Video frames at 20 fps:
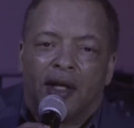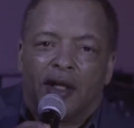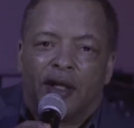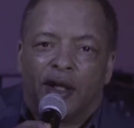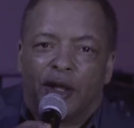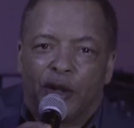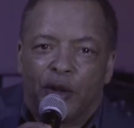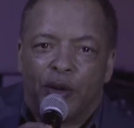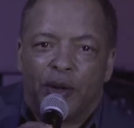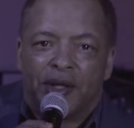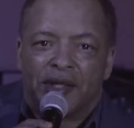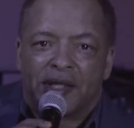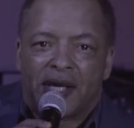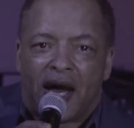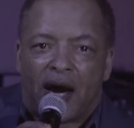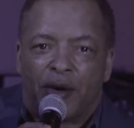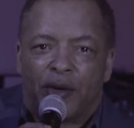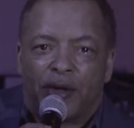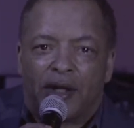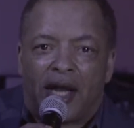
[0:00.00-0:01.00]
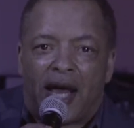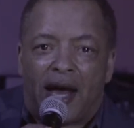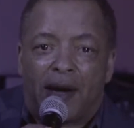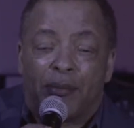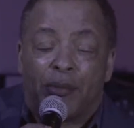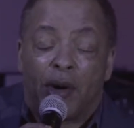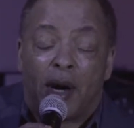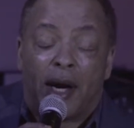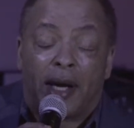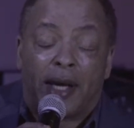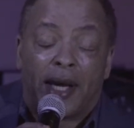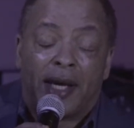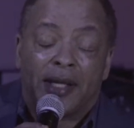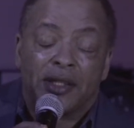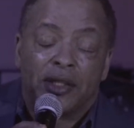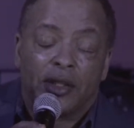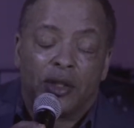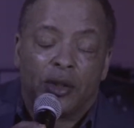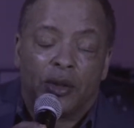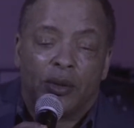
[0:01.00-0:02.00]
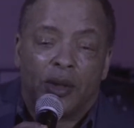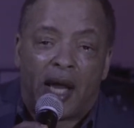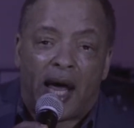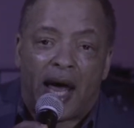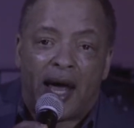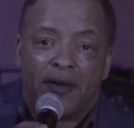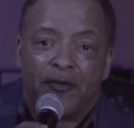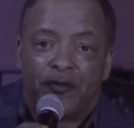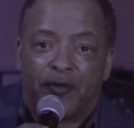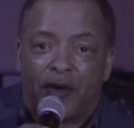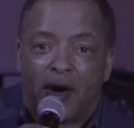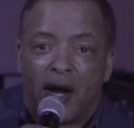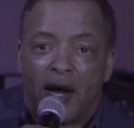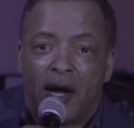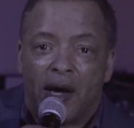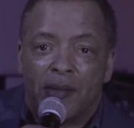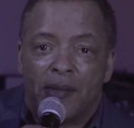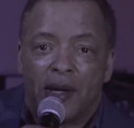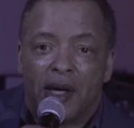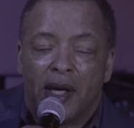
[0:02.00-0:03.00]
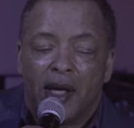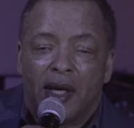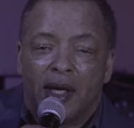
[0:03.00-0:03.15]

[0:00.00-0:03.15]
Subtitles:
Lewis Howard Live, broadcasting you live from